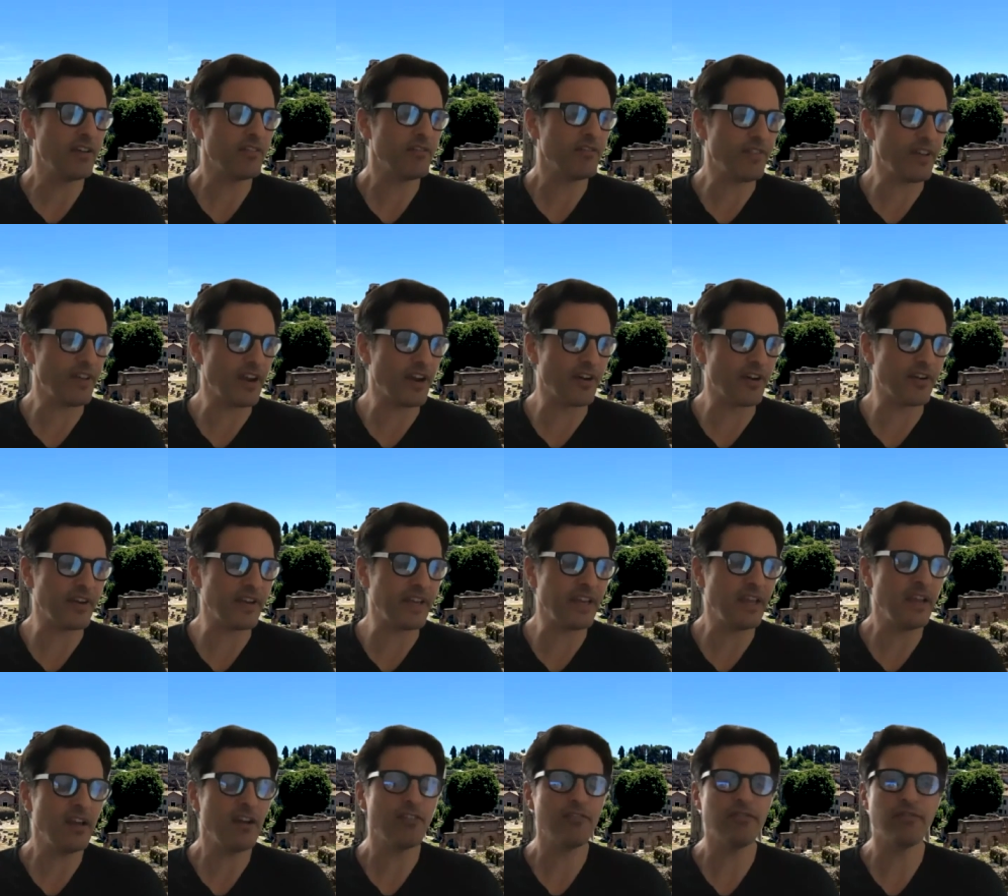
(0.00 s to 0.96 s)

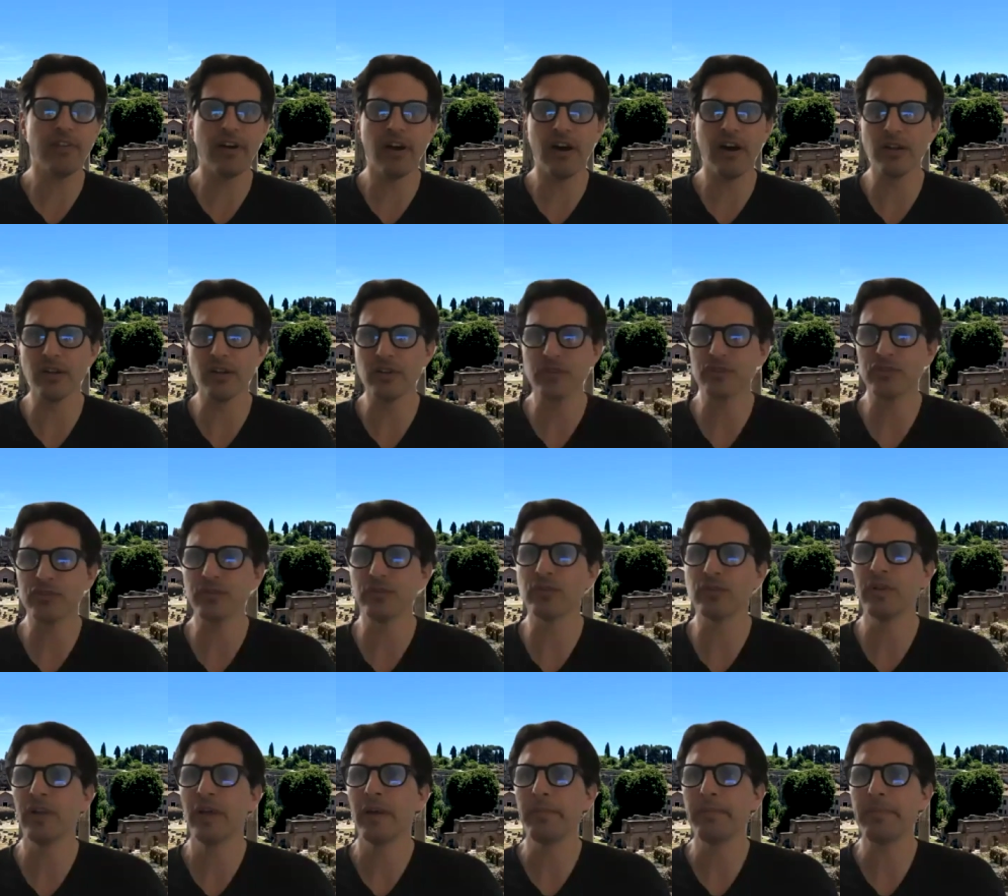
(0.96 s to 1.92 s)
very
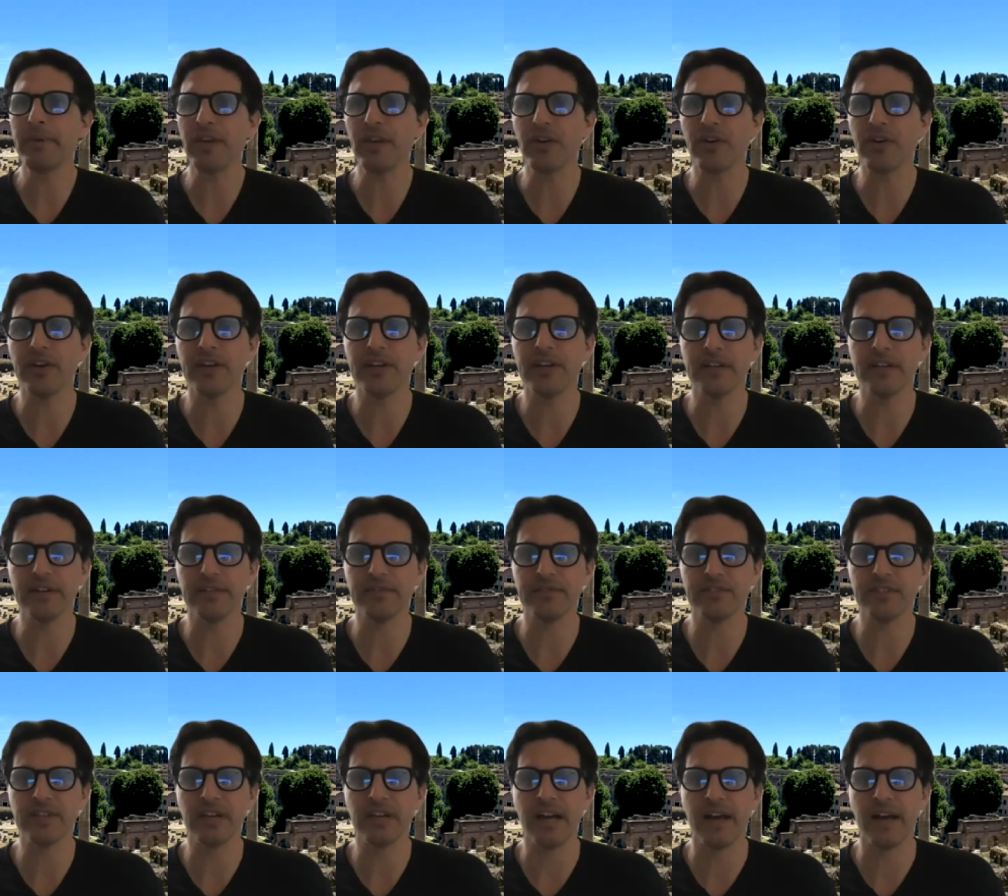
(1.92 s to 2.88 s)
volatile period of
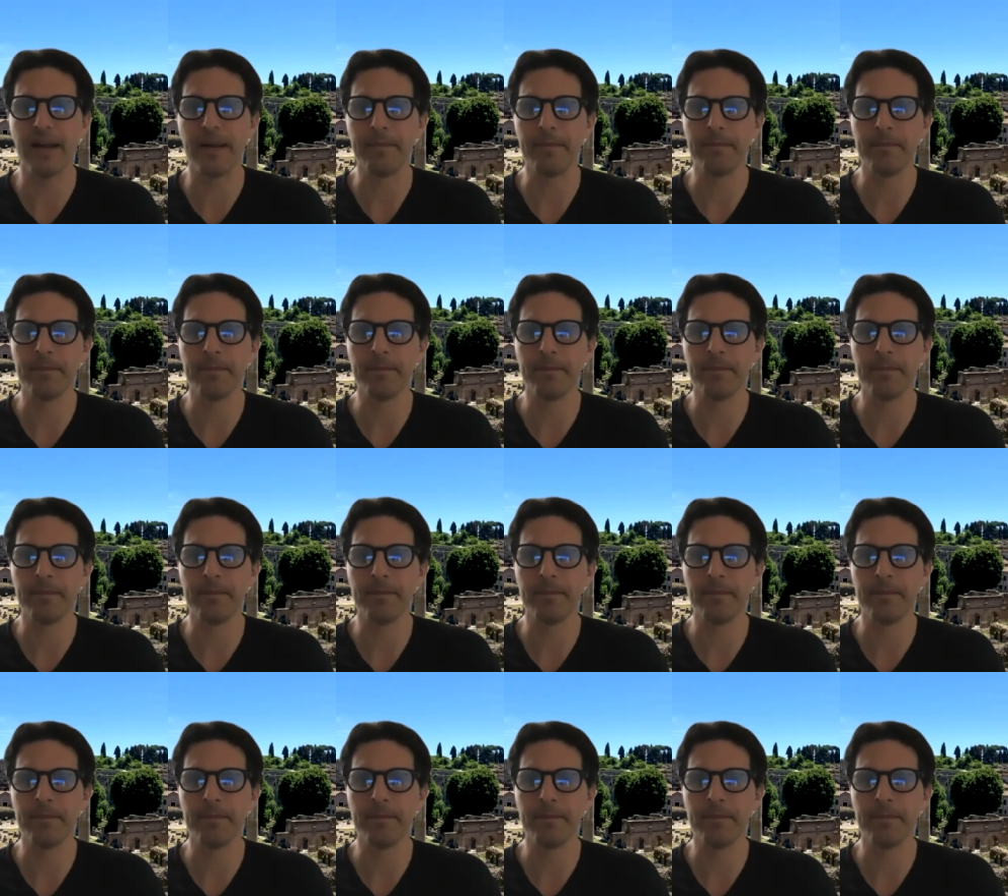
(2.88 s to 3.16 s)
time.